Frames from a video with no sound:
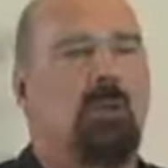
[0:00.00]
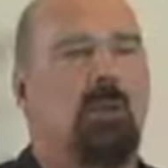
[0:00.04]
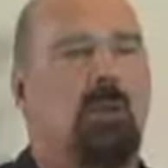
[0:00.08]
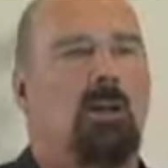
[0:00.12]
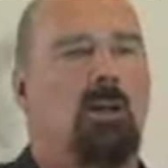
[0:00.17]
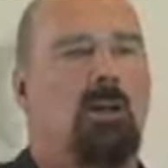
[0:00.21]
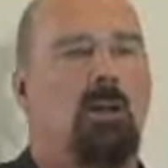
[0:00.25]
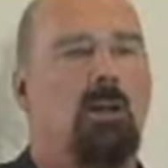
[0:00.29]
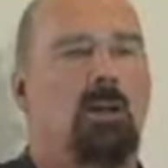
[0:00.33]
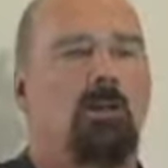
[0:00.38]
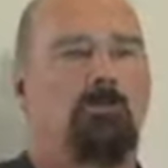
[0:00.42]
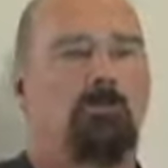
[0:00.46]

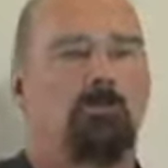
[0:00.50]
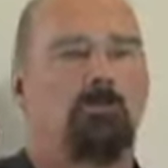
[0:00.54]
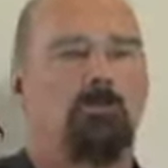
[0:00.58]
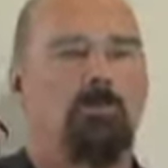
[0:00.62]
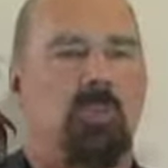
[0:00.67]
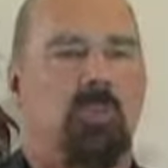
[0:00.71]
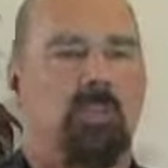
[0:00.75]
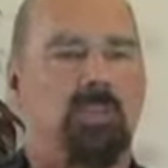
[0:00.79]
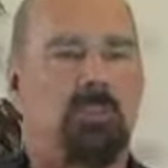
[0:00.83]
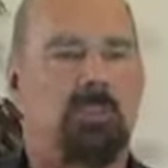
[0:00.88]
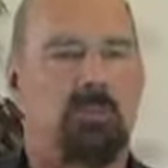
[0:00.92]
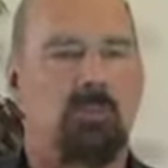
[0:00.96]
Um,
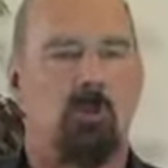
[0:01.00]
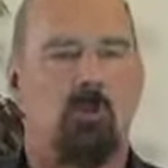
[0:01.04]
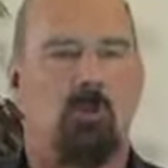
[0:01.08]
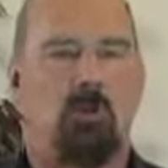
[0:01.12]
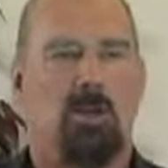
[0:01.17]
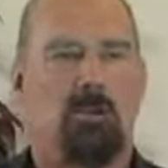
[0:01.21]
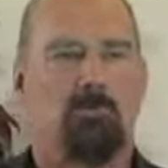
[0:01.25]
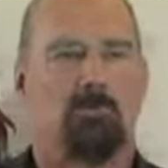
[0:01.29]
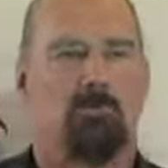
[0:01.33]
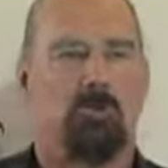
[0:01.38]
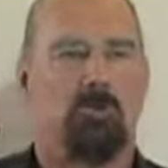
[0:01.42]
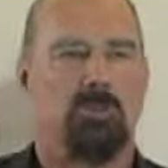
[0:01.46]
he didn't
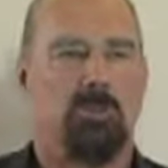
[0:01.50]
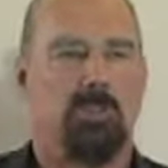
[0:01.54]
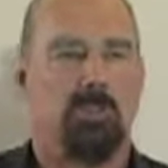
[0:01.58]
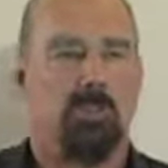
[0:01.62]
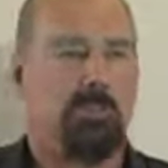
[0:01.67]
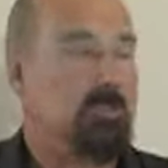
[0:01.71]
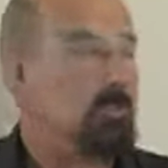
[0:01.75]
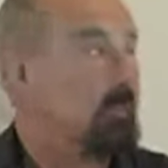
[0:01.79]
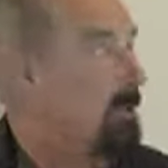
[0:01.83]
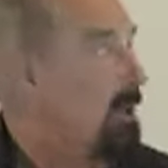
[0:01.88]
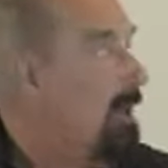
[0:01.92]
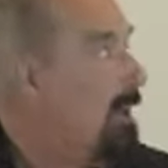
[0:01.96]
quite put it
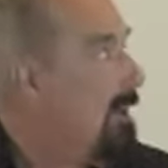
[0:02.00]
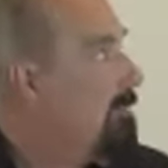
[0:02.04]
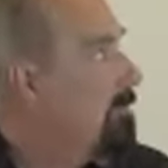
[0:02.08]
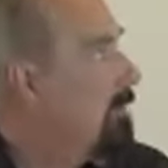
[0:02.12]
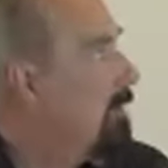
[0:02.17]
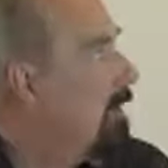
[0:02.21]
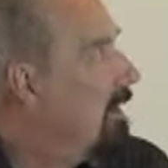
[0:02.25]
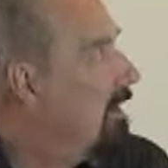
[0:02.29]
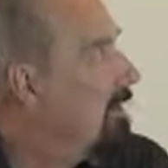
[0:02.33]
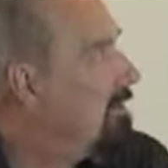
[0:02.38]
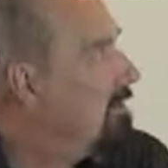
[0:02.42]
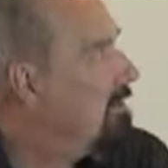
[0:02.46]
this way,
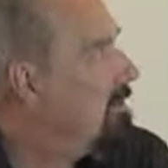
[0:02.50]
but